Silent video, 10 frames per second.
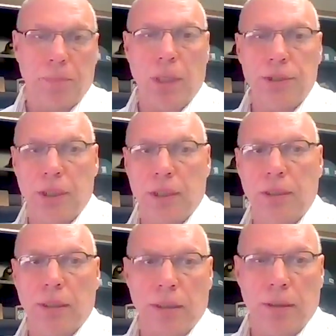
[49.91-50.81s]
project
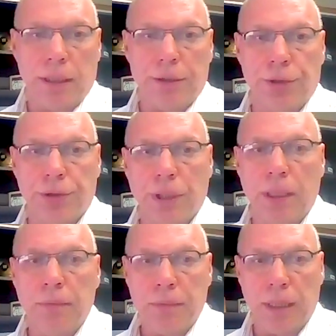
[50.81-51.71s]
in
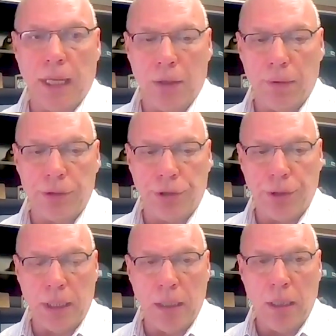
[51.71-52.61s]
Turkey, in Ankara,
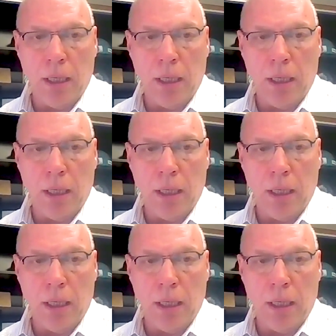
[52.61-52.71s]
Turkey,